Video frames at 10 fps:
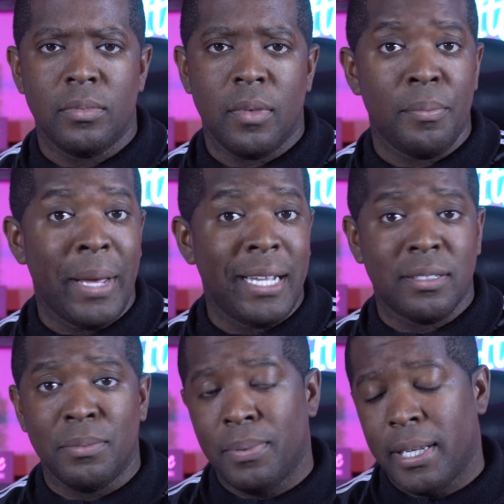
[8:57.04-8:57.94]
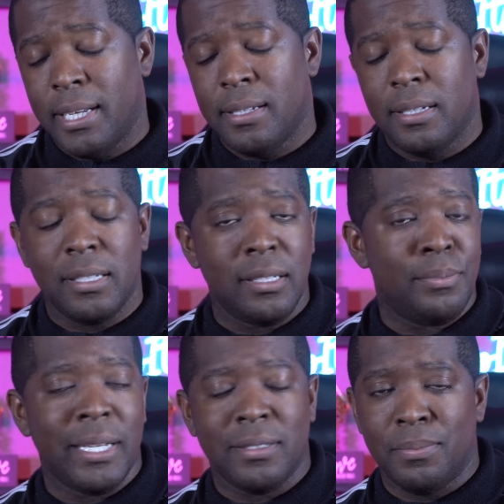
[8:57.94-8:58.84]
They made some plays, they
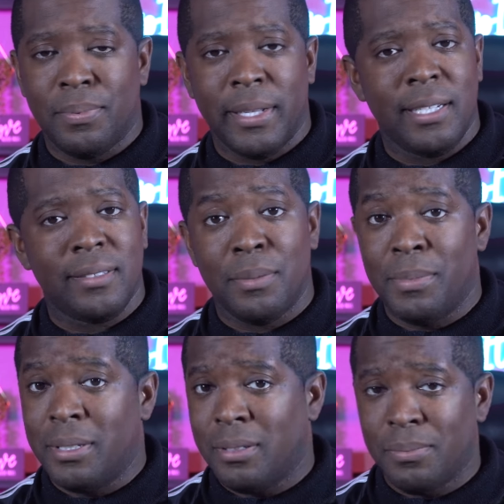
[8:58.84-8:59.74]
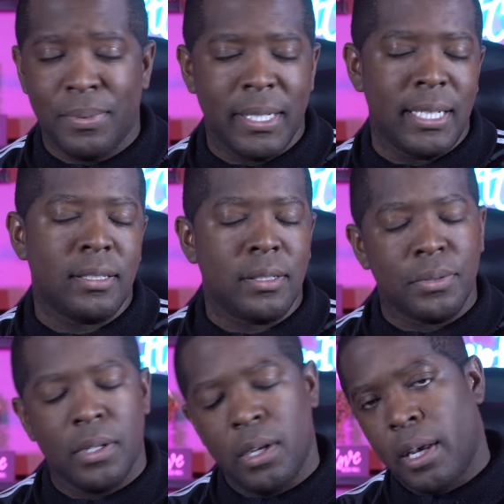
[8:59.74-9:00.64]
didn't make some plays, they missed some plays.
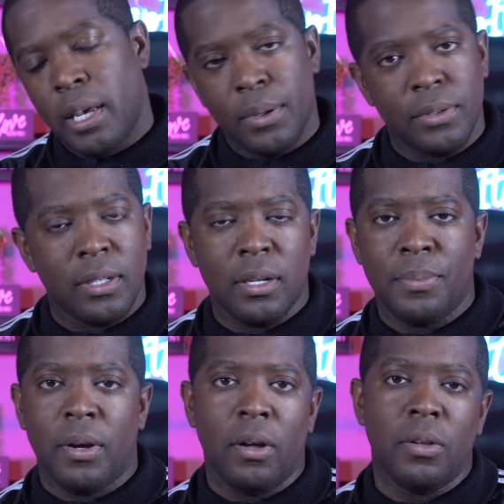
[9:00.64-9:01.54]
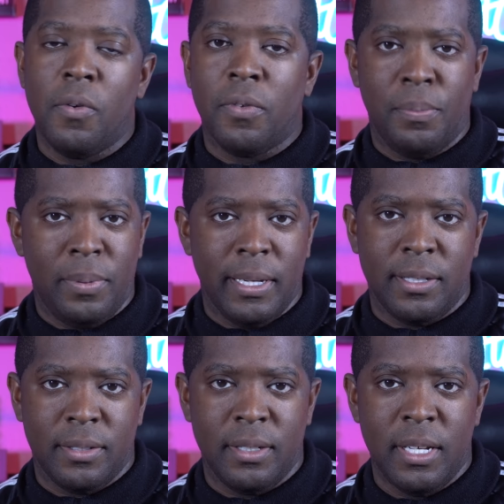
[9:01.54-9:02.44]
It, it was a little bit all over the
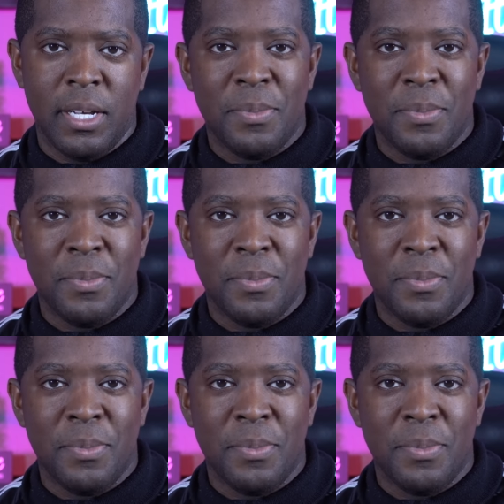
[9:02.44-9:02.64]
place.